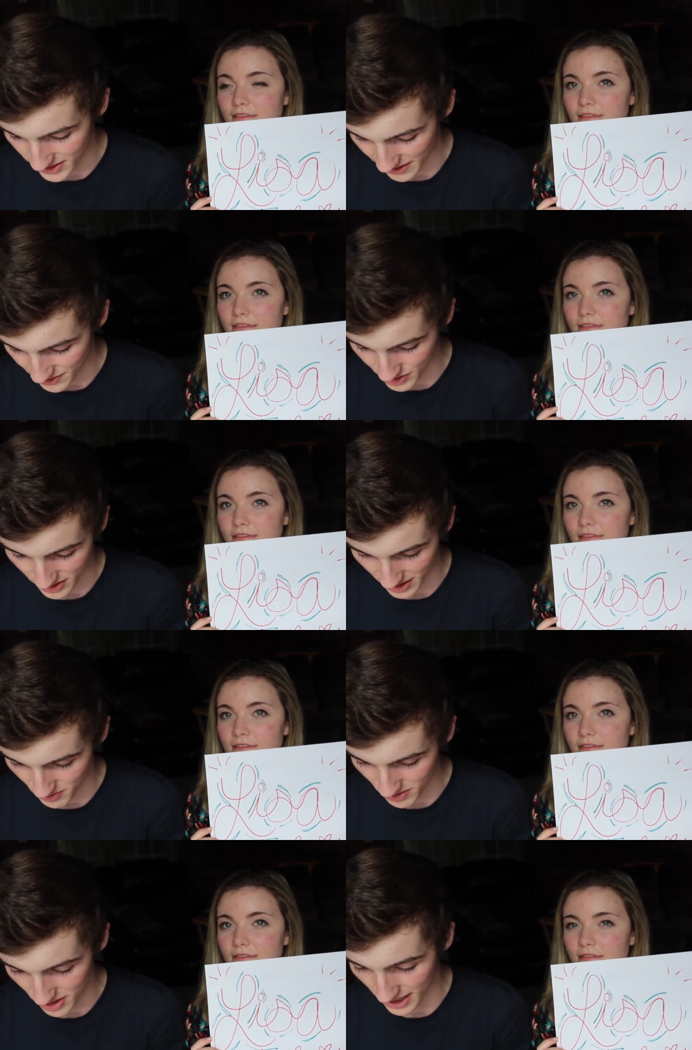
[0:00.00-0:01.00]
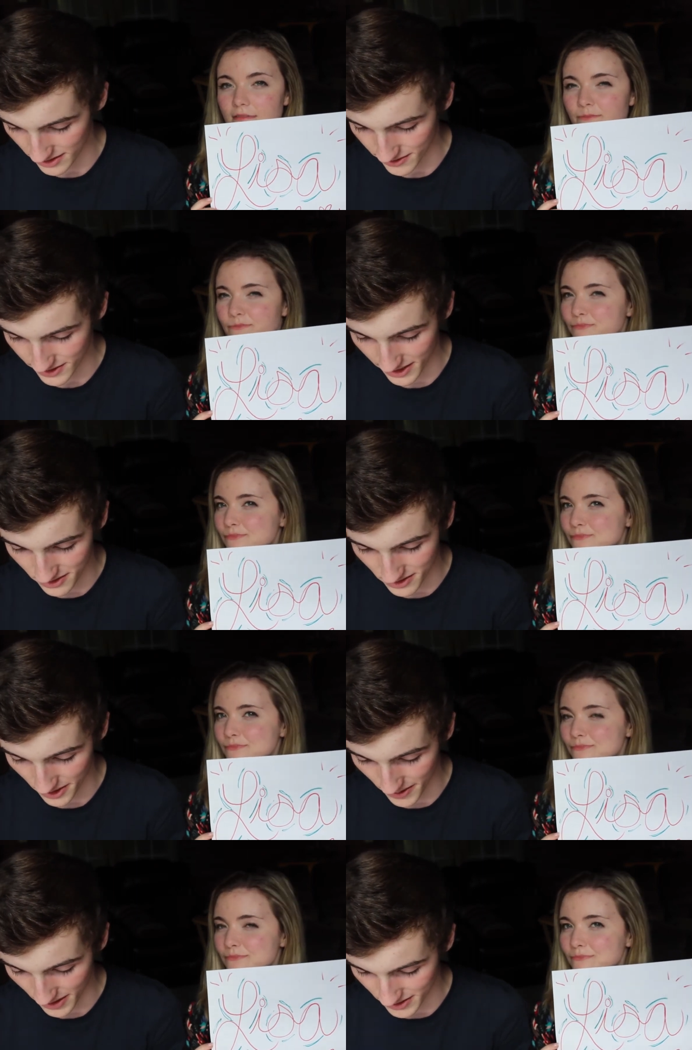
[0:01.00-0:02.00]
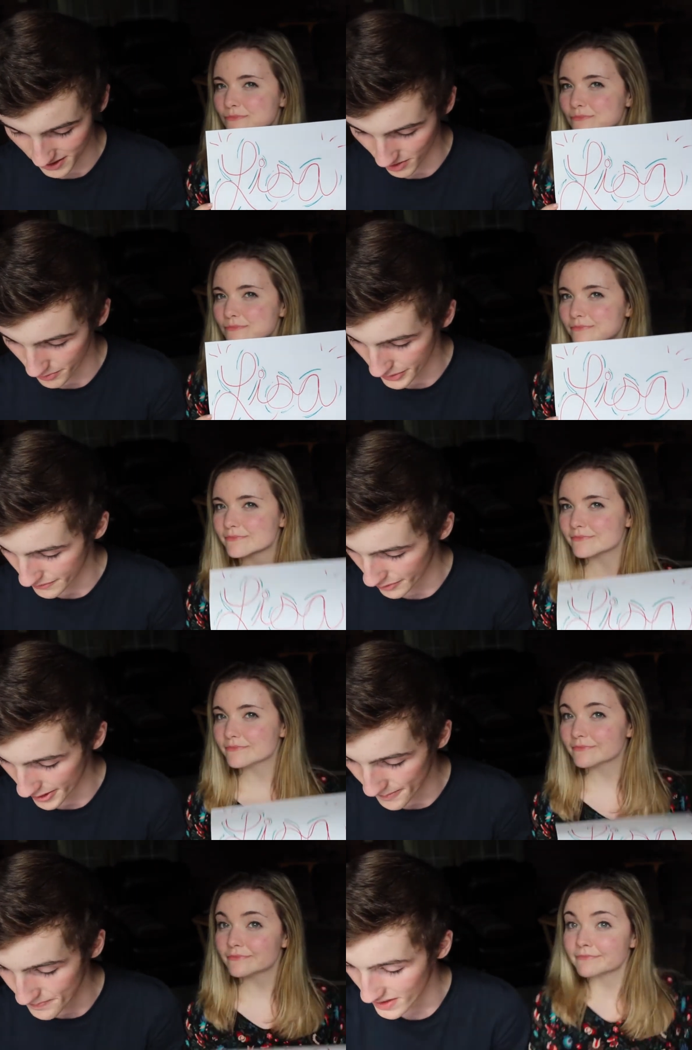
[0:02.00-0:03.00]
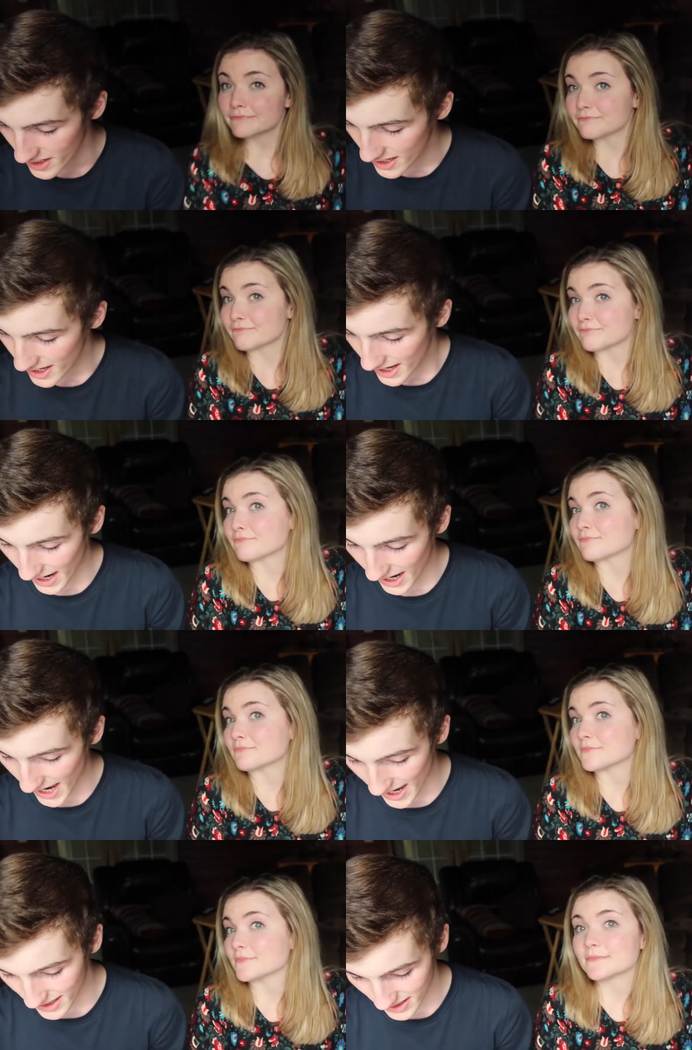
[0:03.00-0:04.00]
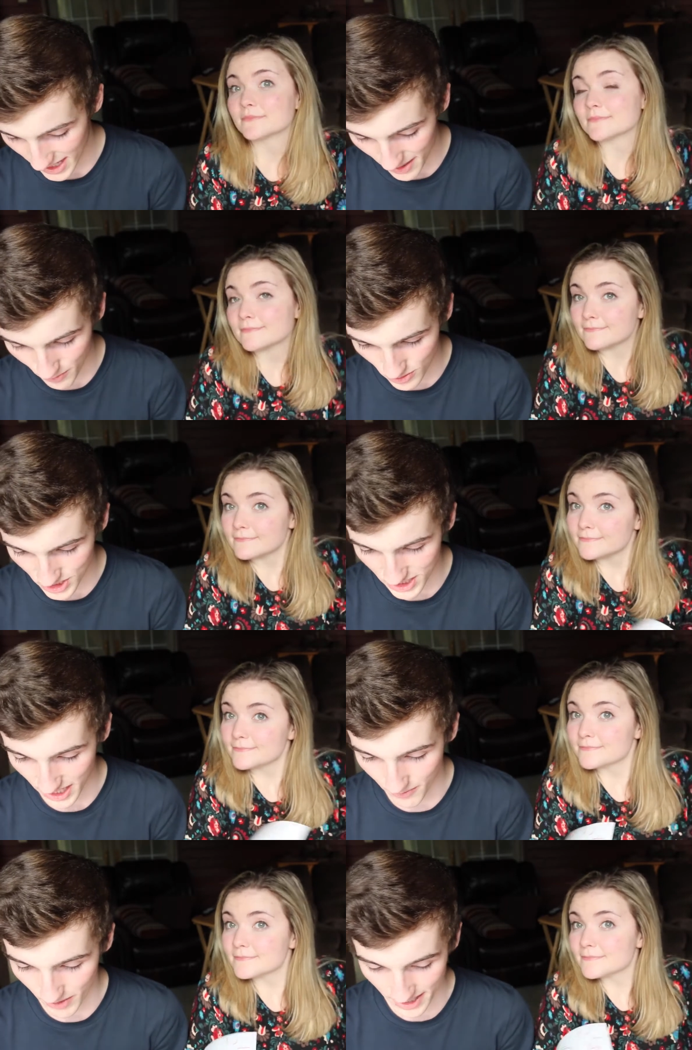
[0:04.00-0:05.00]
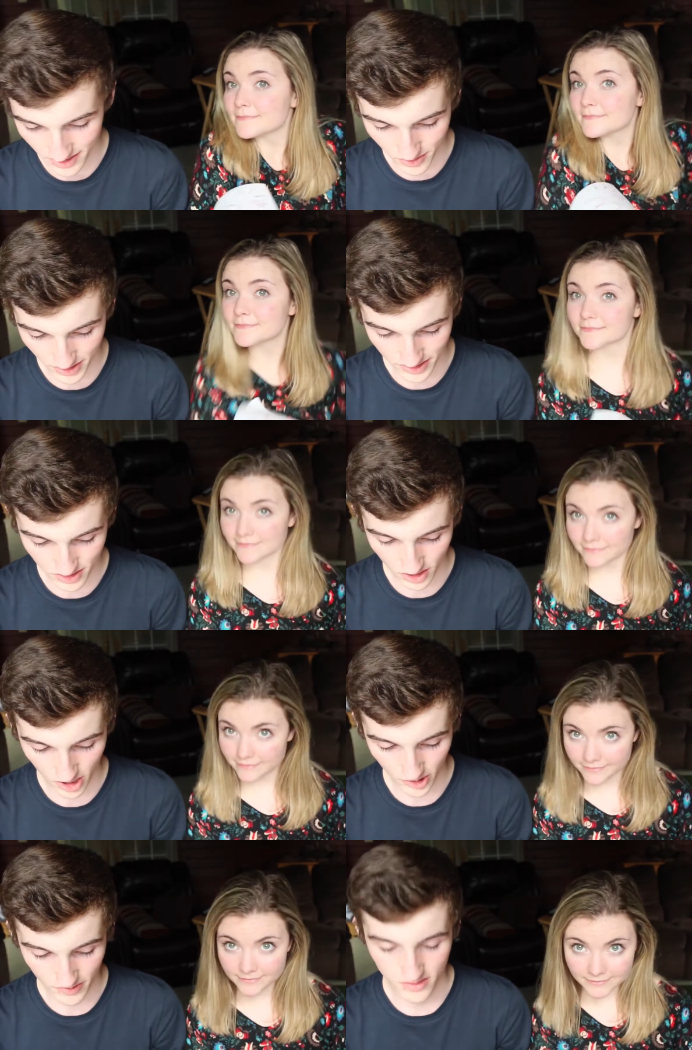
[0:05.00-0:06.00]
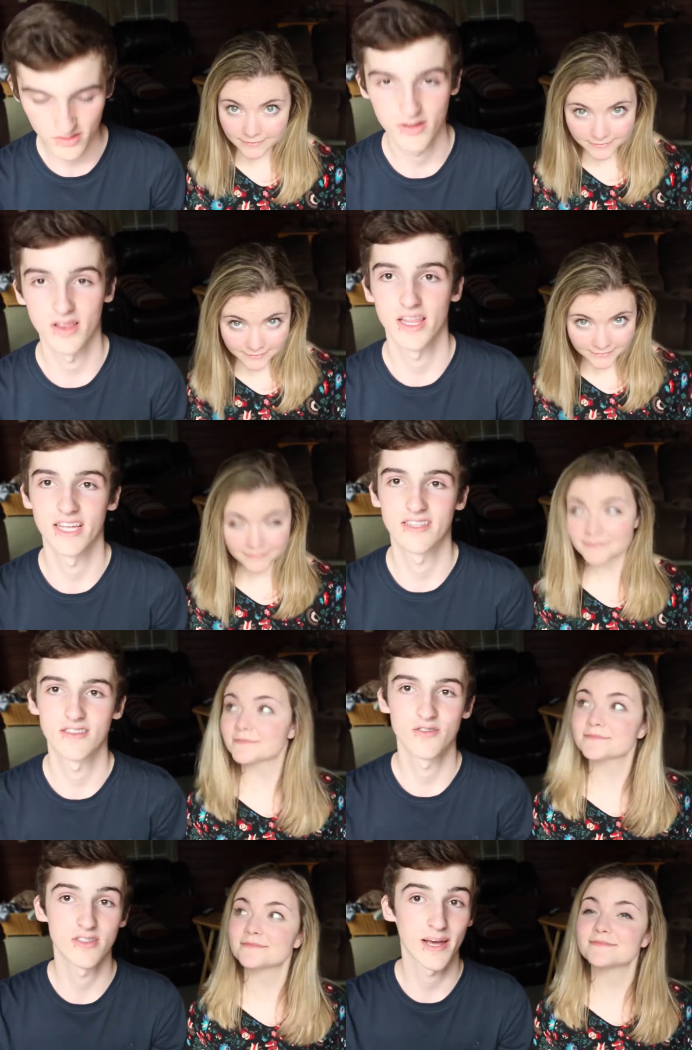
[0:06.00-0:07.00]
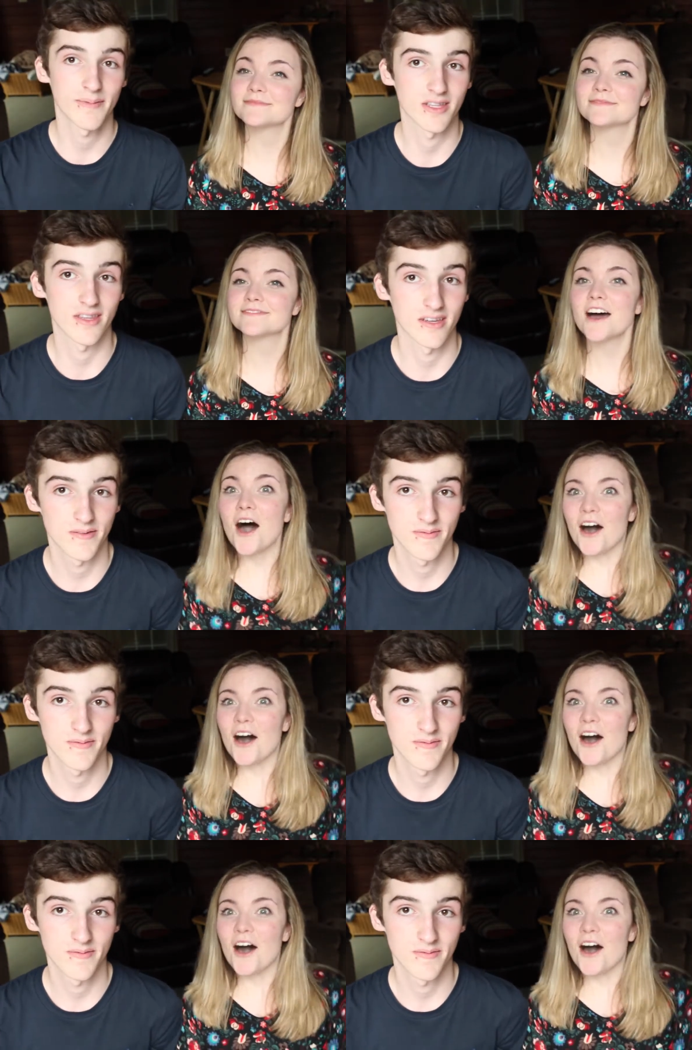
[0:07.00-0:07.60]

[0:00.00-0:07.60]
Speaker 1: it's allergies. That's what the doctor said. So I'll take her word for it. And yeah, we'll just get right into it. So let's do the snapping thing.